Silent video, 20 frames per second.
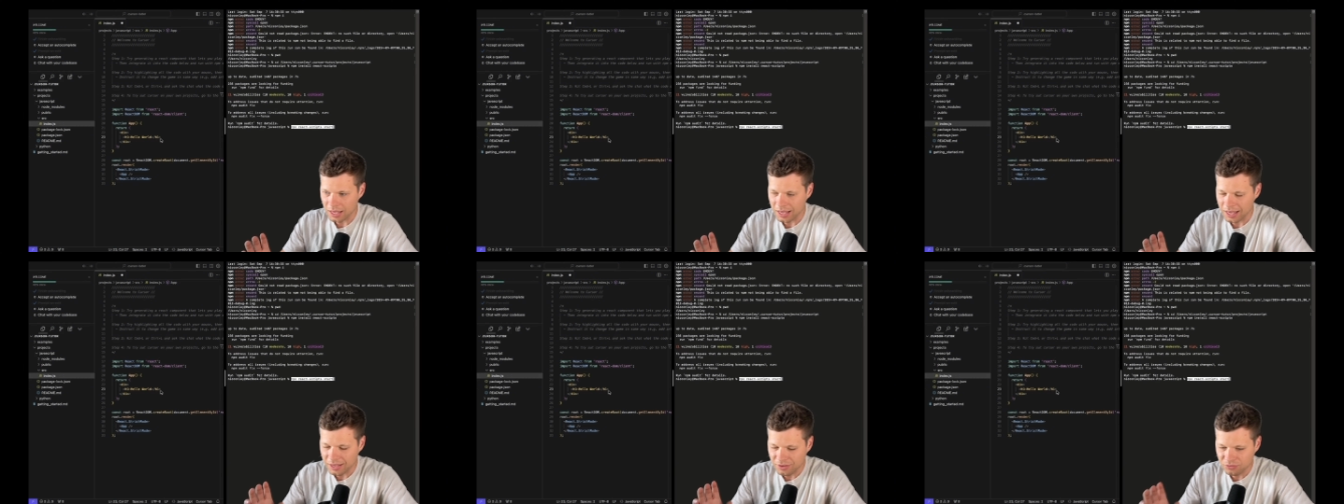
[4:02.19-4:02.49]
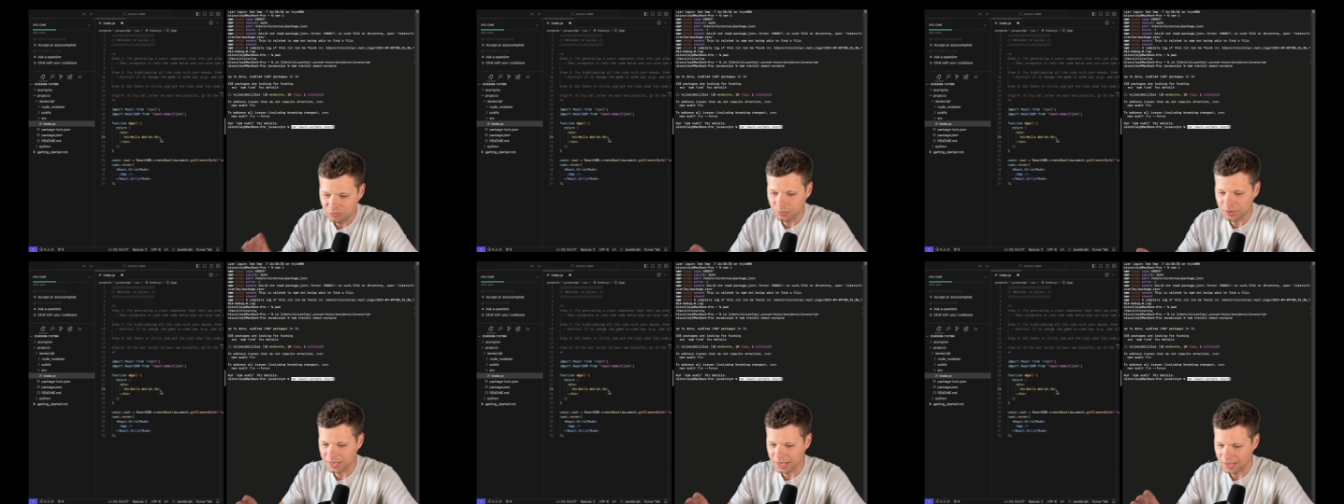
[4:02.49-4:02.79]

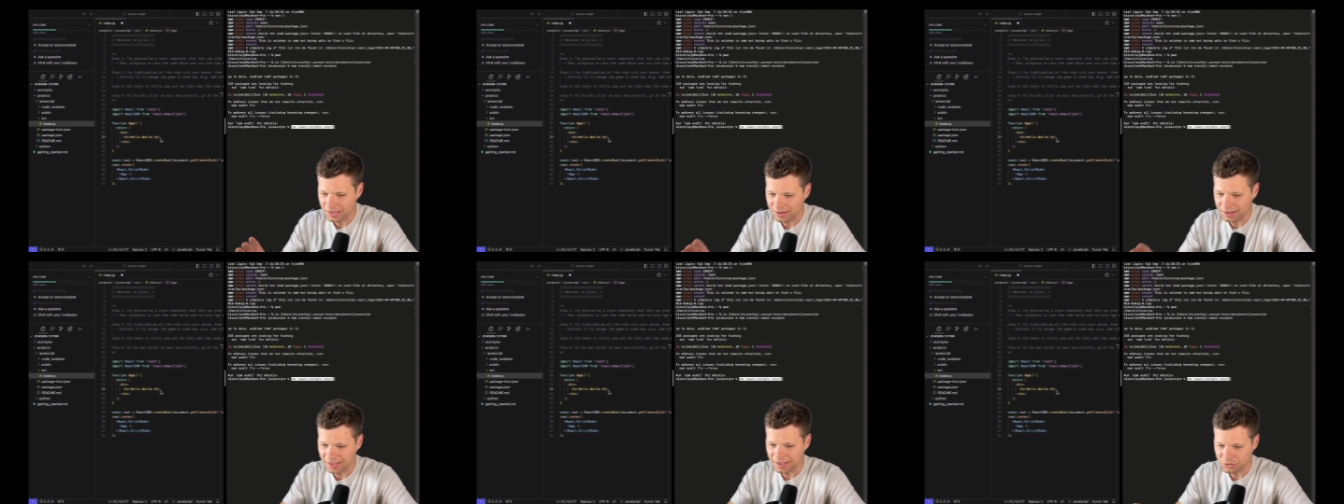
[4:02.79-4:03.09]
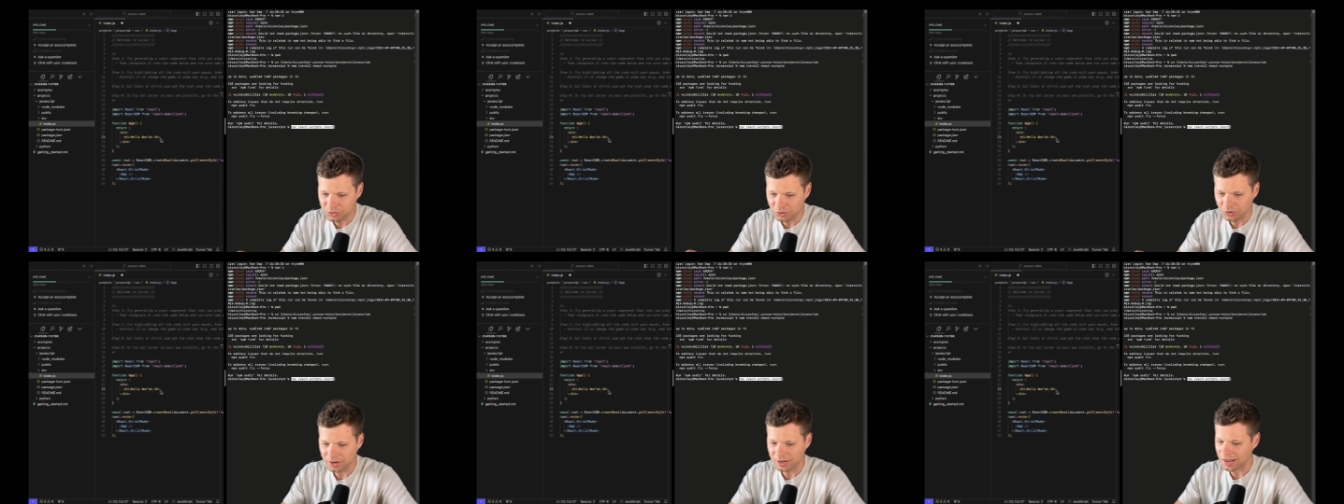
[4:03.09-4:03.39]
if we hit
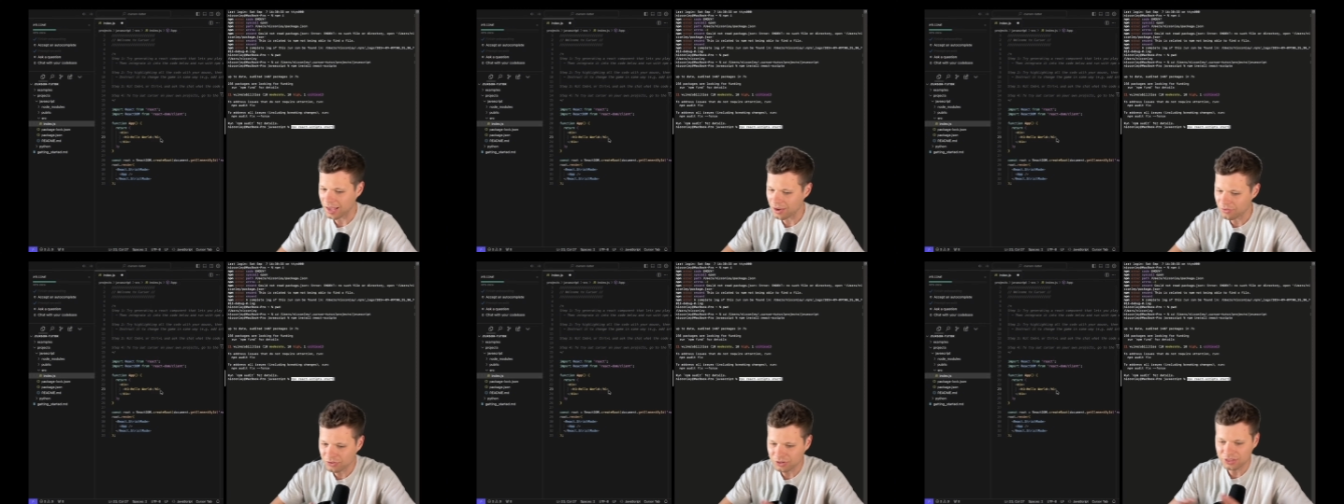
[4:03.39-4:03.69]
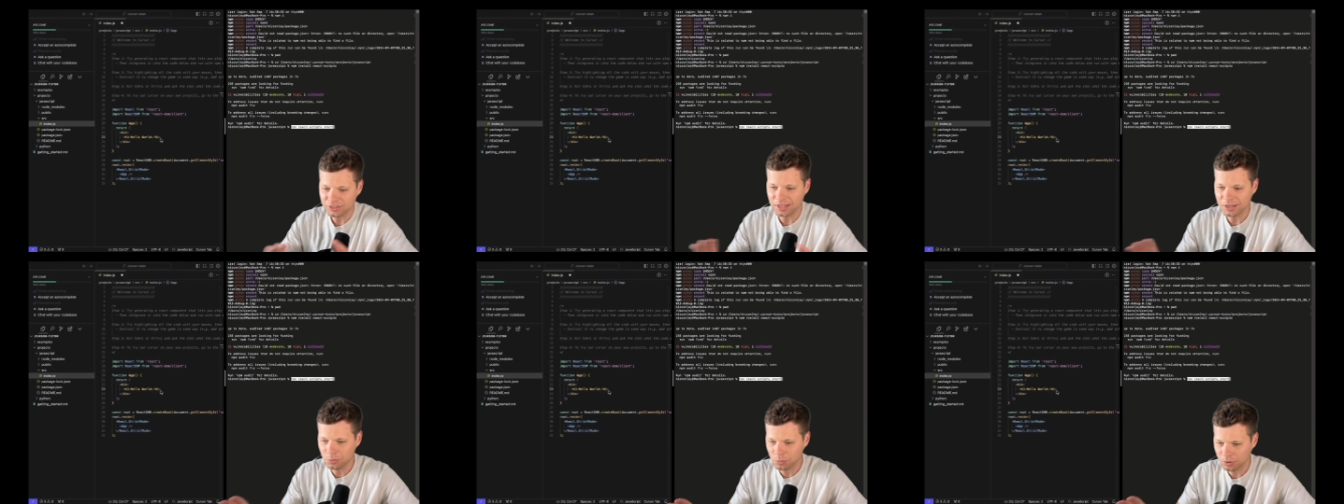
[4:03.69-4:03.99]
enter and
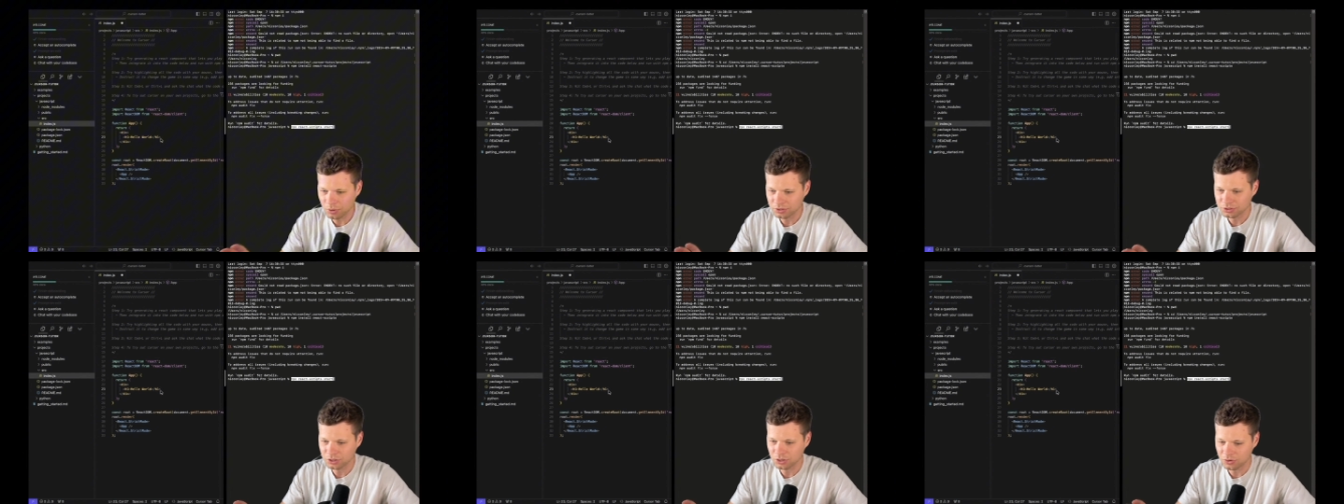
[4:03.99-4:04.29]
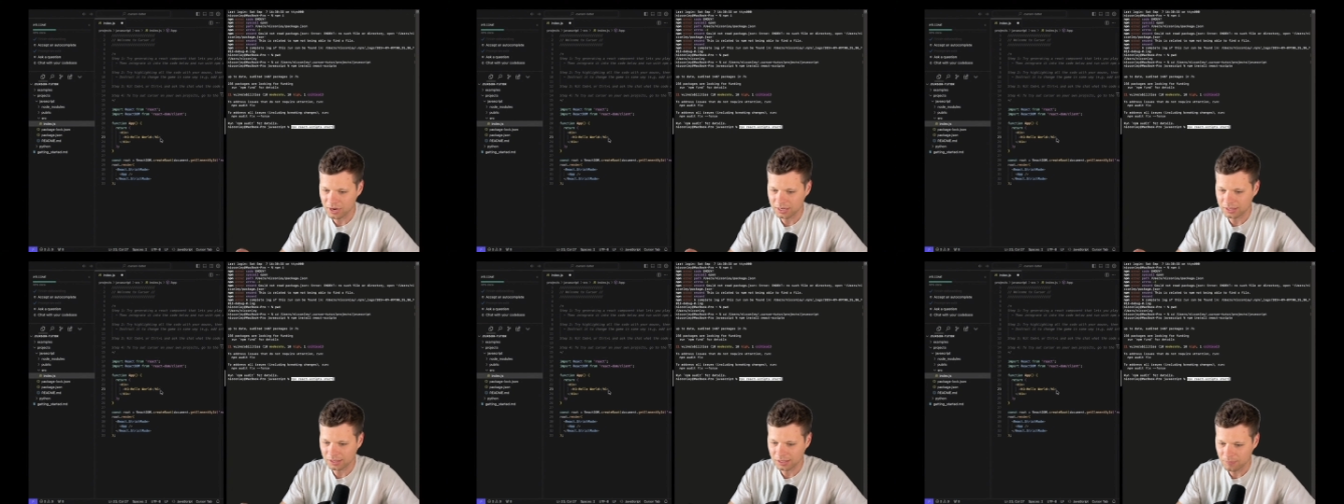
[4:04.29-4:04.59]
everything works
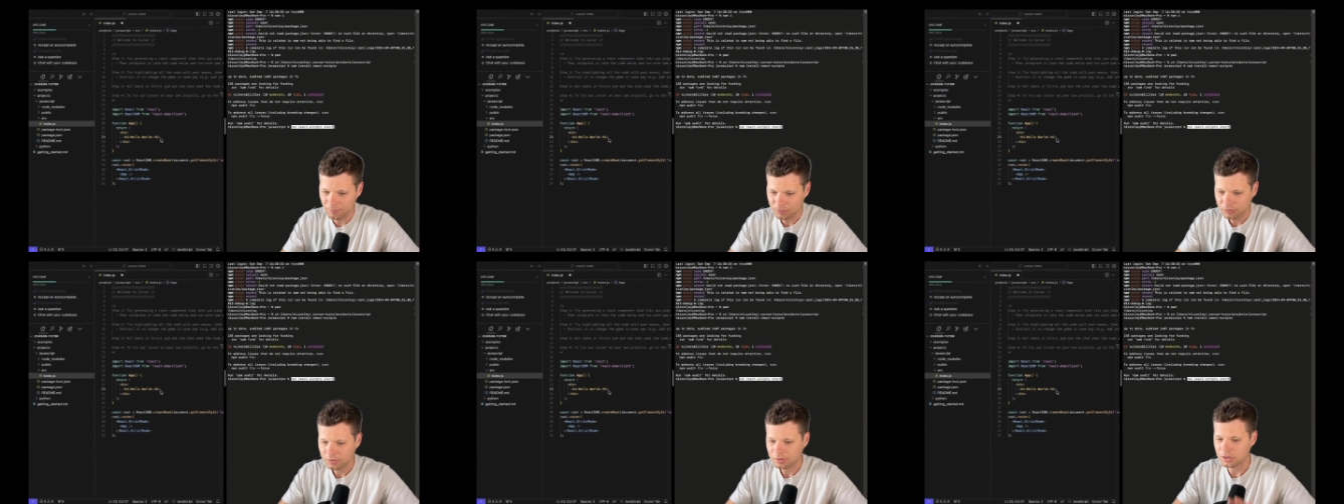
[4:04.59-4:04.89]
correctly,